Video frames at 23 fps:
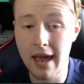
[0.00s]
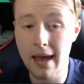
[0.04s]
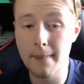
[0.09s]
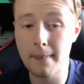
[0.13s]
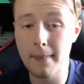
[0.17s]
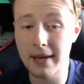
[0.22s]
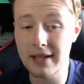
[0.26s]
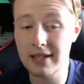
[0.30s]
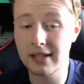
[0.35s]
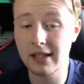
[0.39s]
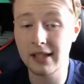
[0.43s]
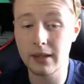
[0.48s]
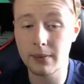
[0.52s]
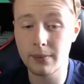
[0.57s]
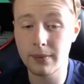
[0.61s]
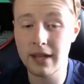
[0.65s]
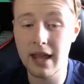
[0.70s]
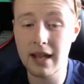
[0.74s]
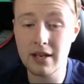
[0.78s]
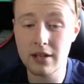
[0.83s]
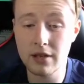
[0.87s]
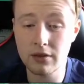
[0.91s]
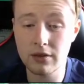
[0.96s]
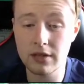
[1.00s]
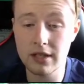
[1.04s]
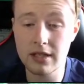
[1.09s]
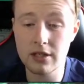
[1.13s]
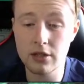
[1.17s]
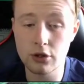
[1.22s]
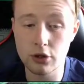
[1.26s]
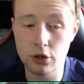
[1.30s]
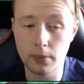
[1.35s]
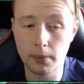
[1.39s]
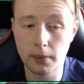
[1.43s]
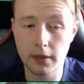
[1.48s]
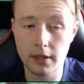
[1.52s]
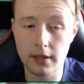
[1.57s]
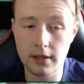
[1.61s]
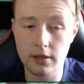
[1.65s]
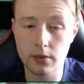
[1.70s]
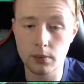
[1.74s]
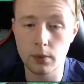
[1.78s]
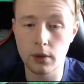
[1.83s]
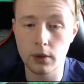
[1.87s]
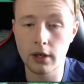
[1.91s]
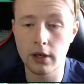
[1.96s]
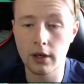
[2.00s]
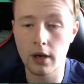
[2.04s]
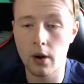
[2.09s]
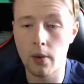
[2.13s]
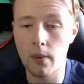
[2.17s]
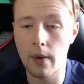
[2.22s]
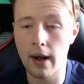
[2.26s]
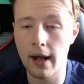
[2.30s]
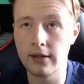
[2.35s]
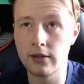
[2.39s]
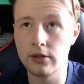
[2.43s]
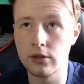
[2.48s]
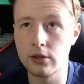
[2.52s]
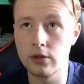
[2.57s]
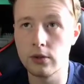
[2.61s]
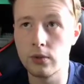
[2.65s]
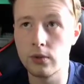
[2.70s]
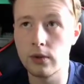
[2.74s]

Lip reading: Basically, with any of these duplicates, we're going to go and do